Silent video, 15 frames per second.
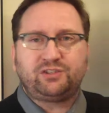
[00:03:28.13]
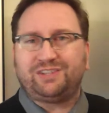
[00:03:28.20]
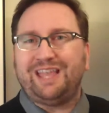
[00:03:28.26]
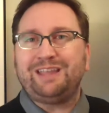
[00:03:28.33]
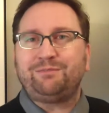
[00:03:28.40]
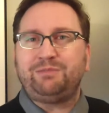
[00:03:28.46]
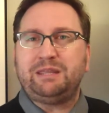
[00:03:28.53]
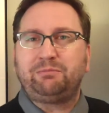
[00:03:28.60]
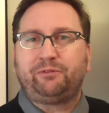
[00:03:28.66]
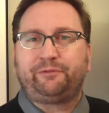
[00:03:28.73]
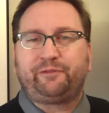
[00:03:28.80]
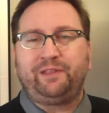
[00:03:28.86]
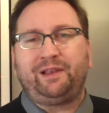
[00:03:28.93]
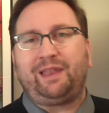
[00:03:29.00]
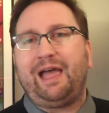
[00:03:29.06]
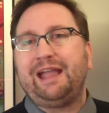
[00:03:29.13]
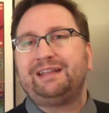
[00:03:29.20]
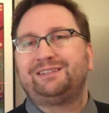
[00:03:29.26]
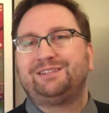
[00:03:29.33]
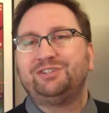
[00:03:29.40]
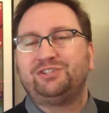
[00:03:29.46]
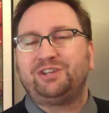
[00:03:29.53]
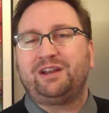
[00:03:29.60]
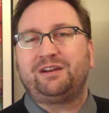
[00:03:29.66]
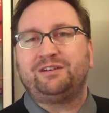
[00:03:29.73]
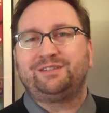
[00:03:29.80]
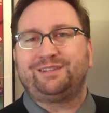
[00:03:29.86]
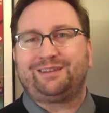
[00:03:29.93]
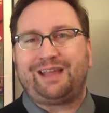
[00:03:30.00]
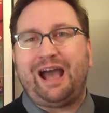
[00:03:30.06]
Thank people for the likes and
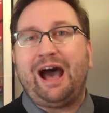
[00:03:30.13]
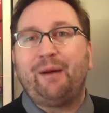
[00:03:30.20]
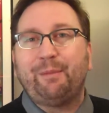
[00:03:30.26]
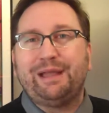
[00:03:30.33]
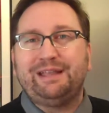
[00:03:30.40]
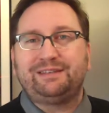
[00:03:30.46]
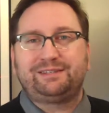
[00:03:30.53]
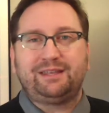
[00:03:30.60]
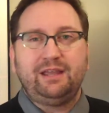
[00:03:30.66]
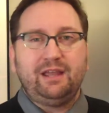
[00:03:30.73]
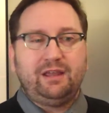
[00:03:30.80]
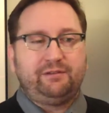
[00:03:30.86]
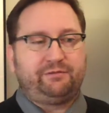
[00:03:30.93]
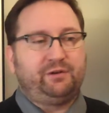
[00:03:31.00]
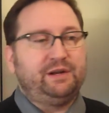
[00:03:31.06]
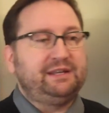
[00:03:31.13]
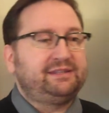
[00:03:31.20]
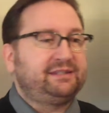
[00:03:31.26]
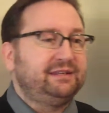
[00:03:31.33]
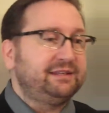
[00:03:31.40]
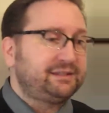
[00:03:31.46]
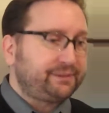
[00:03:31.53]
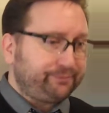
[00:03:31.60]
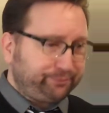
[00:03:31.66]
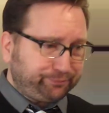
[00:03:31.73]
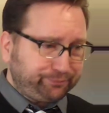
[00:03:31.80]
shares and comments, for instance.